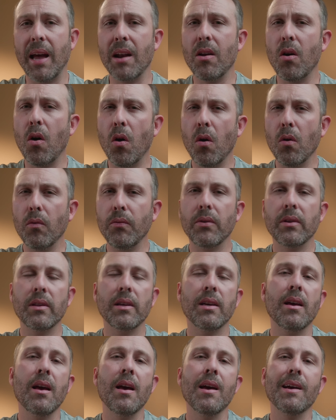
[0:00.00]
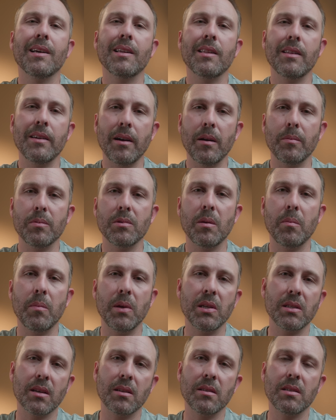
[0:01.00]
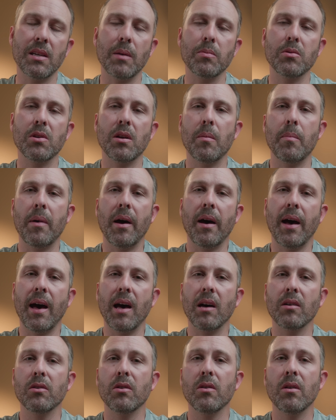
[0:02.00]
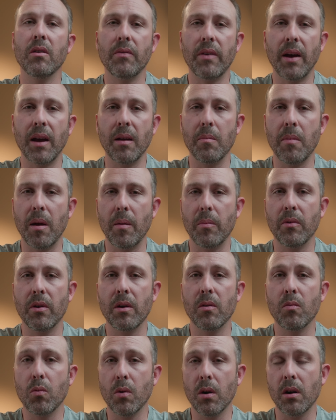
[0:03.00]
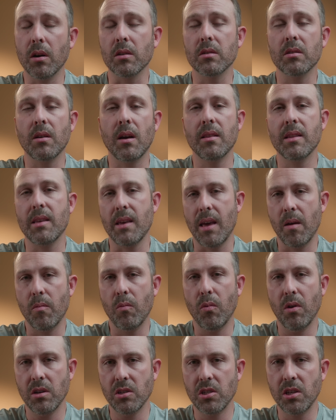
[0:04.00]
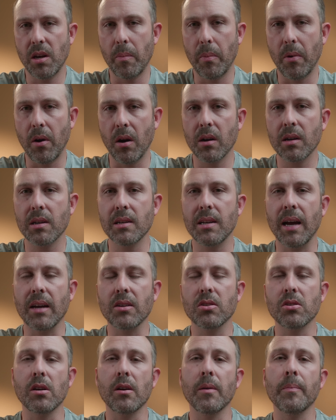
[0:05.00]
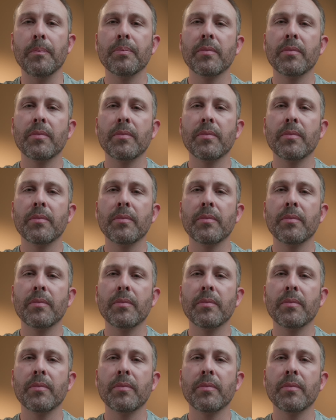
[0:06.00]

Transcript: and hopefully clear up some misconception about how unified memory works on the M one chip architecture.